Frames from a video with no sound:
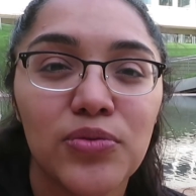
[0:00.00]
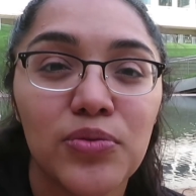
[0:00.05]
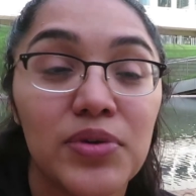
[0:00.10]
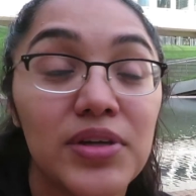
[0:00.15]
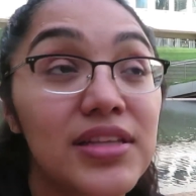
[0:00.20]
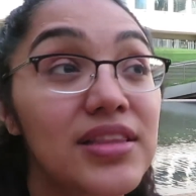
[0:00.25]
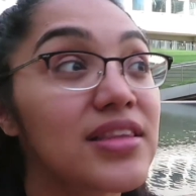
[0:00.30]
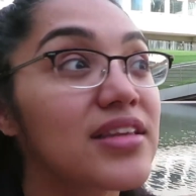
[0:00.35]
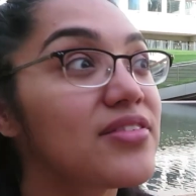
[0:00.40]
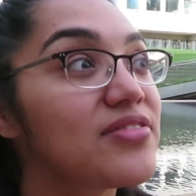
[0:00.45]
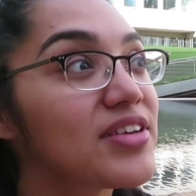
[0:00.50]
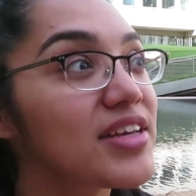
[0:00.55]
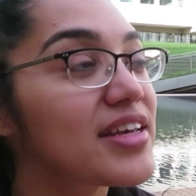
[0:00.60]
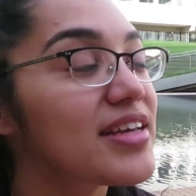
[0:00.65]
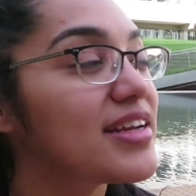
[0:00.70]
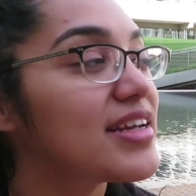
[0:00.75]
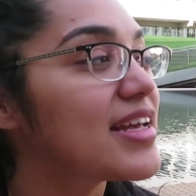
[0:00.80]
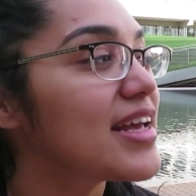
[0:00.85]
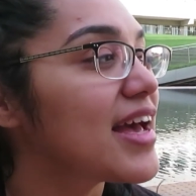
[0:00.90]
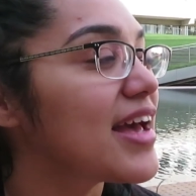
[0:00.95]
reliving
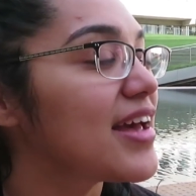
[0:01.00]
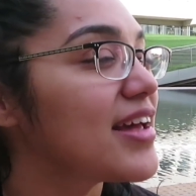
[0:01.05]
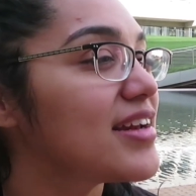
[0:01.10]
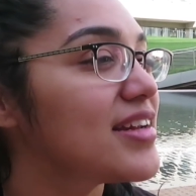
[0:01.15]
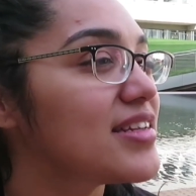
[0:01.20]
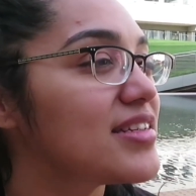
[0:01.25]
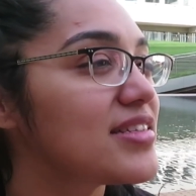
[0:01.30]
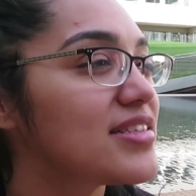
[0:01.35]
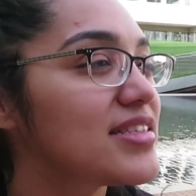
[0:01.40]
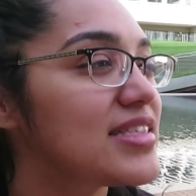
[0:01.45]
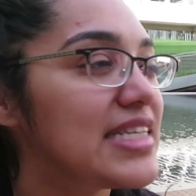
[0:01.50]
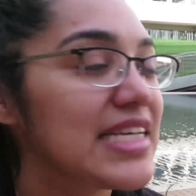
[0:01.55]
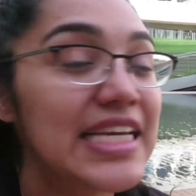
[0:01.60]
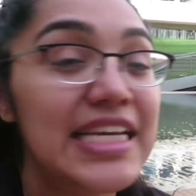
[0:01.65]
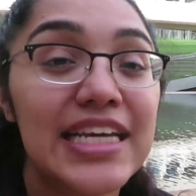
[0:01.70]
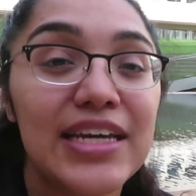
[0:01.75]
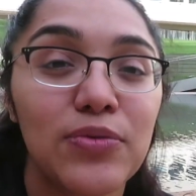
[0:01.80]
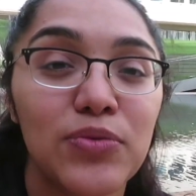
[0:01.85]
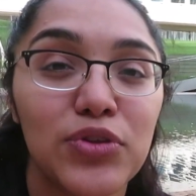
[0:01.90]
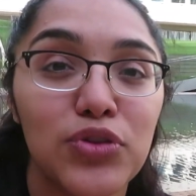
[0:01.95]
it again and
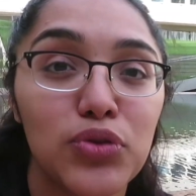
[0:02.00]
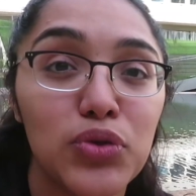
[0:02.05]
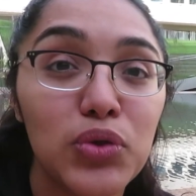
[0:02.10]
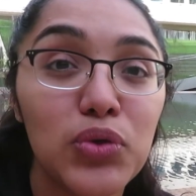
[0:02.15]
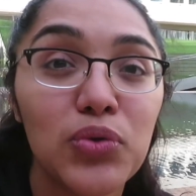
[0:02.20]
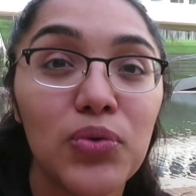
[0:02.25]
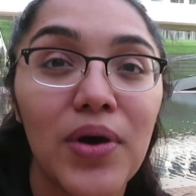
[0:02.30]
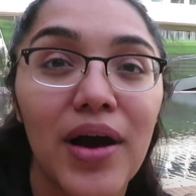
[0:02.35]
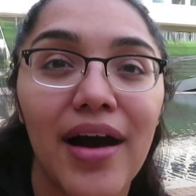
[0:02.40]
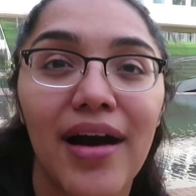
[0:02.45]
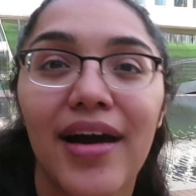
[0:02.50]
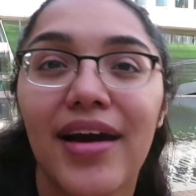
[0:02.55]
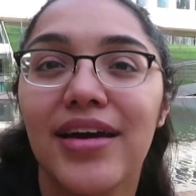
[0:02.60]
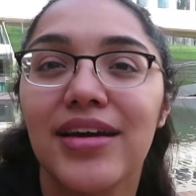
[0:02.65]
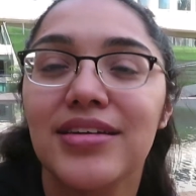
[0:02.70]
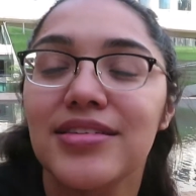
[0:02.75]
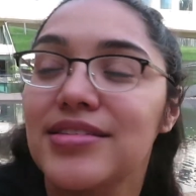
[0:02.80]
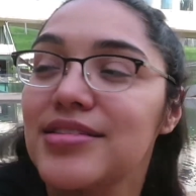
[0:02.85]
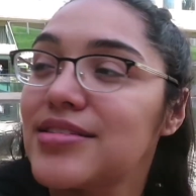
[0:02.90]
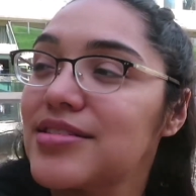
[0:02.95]
seeing it with new
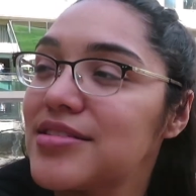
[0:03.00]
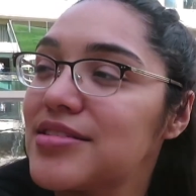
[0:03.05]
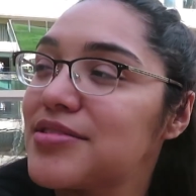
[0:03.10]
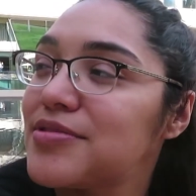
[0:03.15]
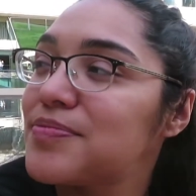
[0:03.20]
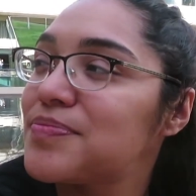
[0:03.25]
eyes.